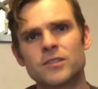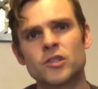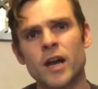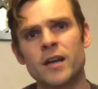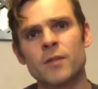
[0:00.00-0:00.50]

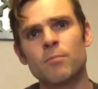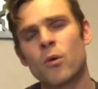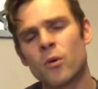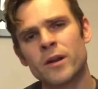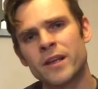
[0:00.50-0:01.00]
China
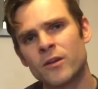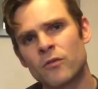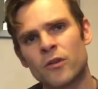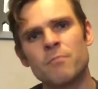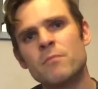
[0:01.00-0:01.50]
poured in
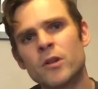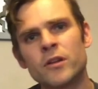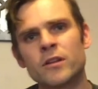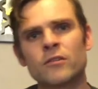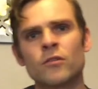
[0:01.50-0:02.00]
over 1
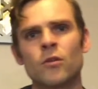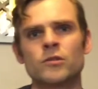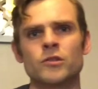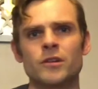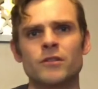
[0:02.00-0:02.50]
million
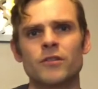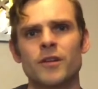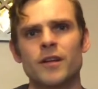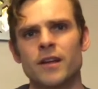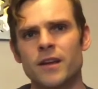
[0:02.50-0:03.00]
soldiers
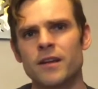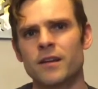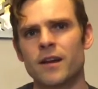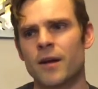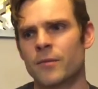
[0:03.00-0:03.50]
into
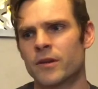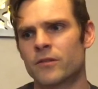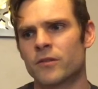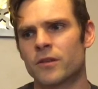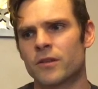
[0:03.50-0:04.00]

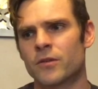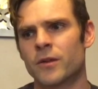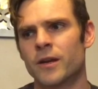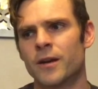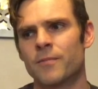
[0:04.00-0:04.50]
communist North
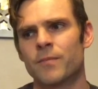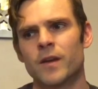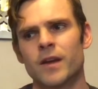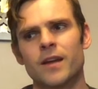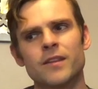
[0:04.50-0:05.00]
Korea,
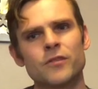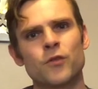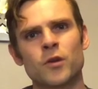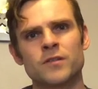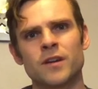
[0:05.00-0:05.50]
and this
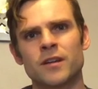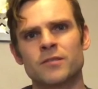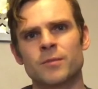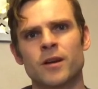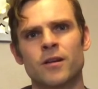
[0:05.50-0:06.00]
forced
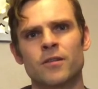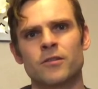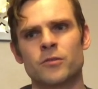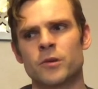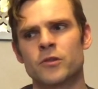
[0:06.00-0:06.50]
Douglas MacArthur
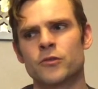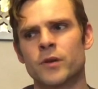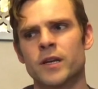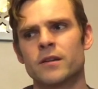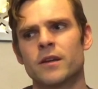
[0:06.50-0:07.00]
to
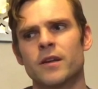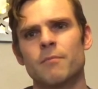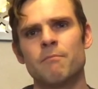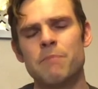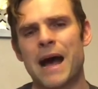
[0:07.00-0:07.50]
retreat
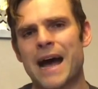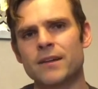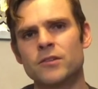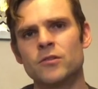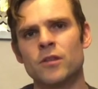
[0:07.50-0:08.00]

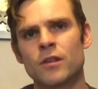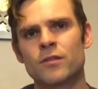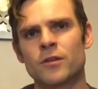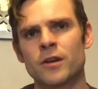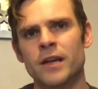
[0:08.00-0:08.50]
back to the
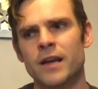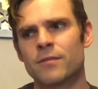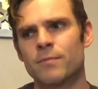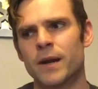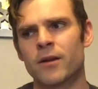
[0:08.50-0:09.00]

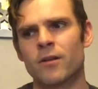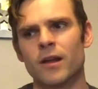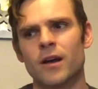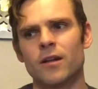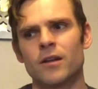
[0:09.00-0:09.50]
38th
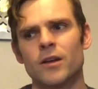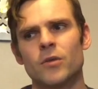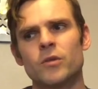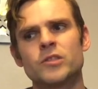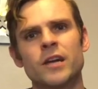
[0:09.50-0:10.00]
parallel,
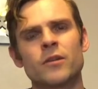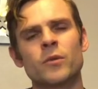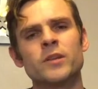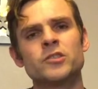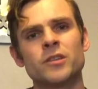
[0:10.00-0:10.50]
which had
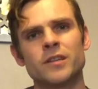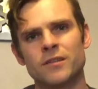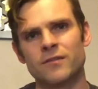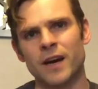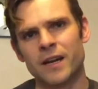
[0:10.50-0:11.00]
originally
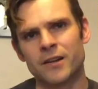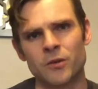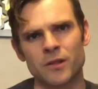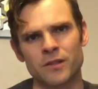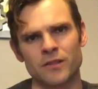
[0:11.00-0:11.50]
divided
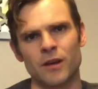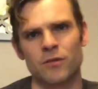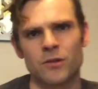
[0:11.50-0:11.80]
North and South